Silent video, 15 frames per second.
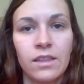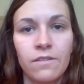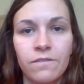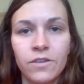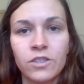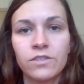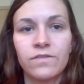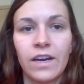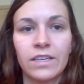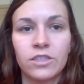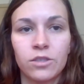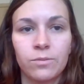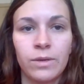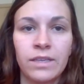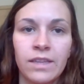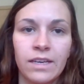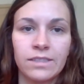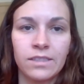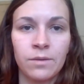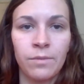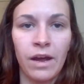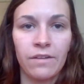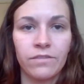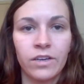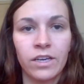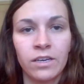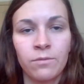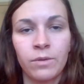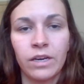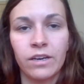The first factor being that some
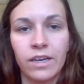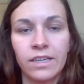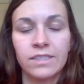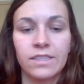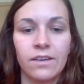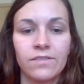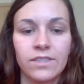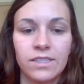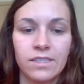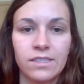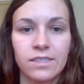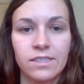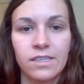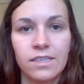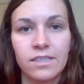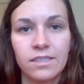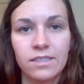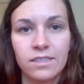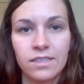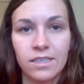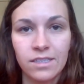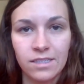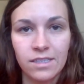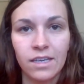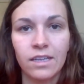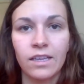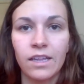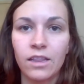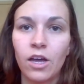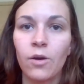African Americans have a
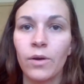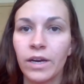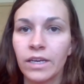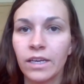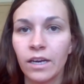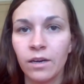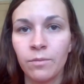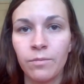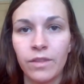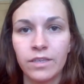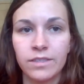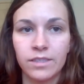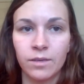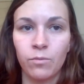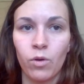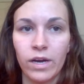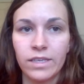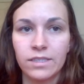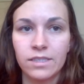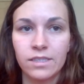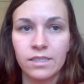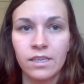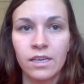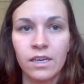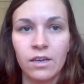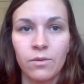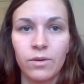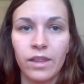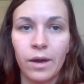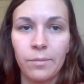statistically lower income than some whites.
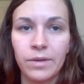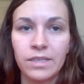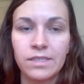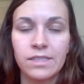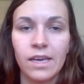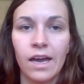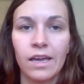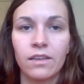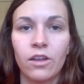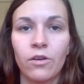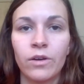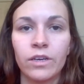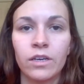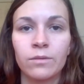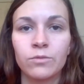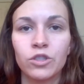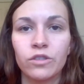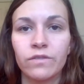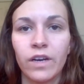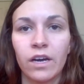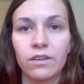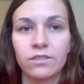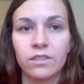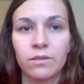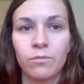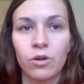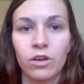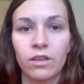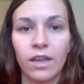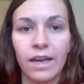With that being said, low income juveniles are
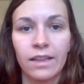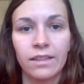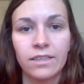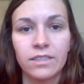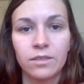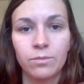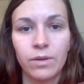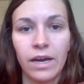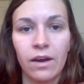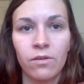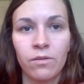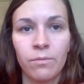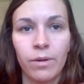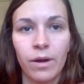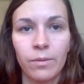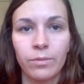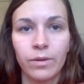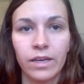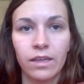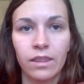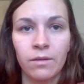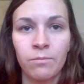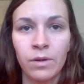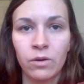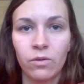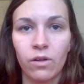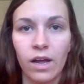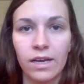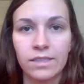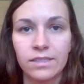more likely to be out in public than middle
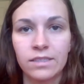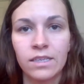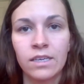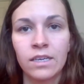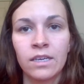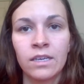class.